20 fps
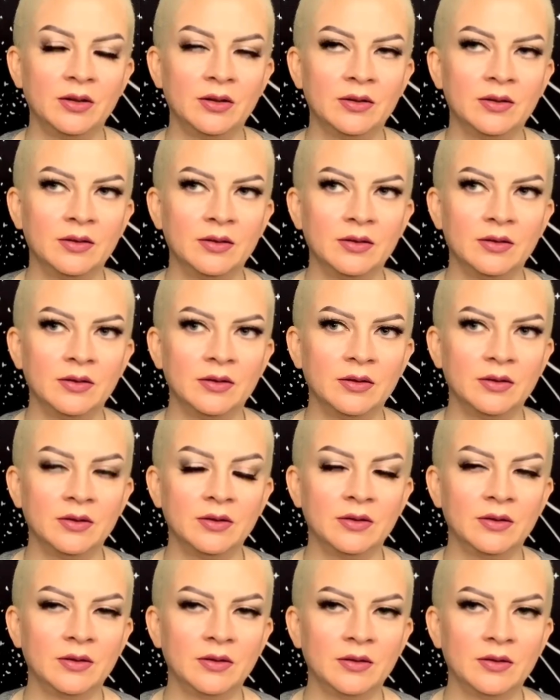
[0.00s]

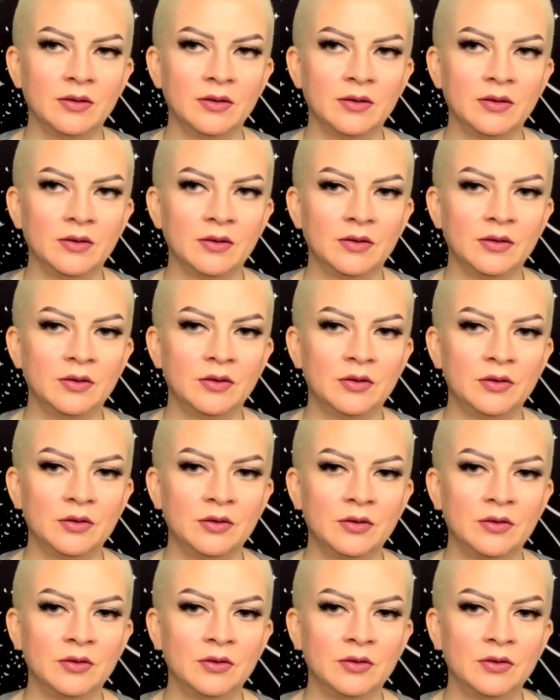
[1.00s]
(silence)